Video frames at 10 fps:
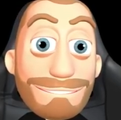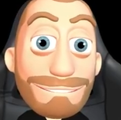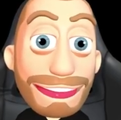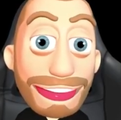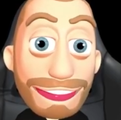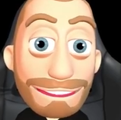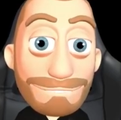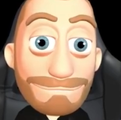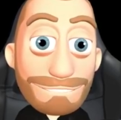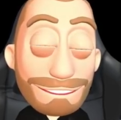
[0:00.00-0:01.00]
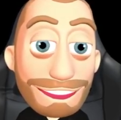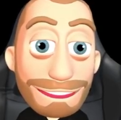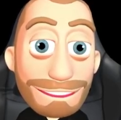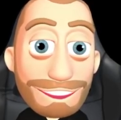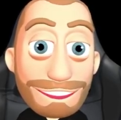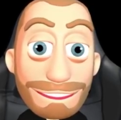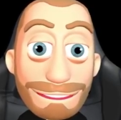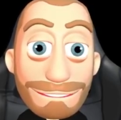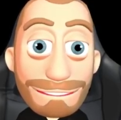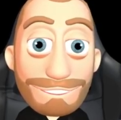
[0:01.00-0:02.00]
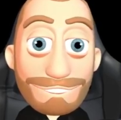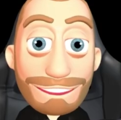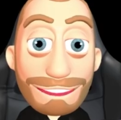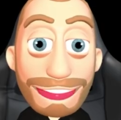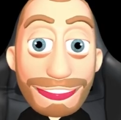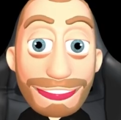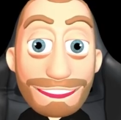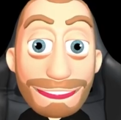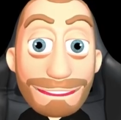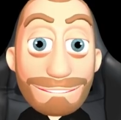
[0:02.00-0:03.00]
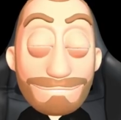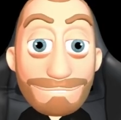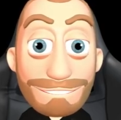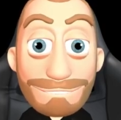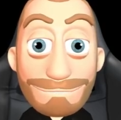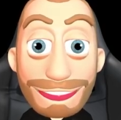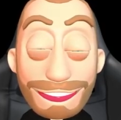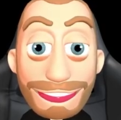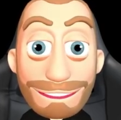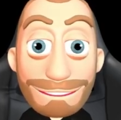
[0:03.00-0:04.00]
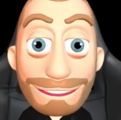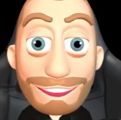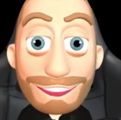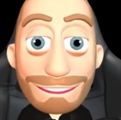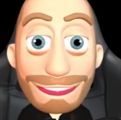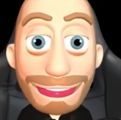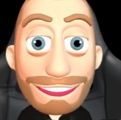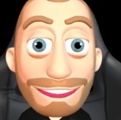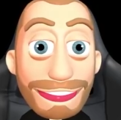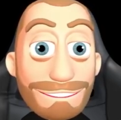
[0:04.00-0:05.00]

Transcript: of the airdrop governance token from the LP that we start up,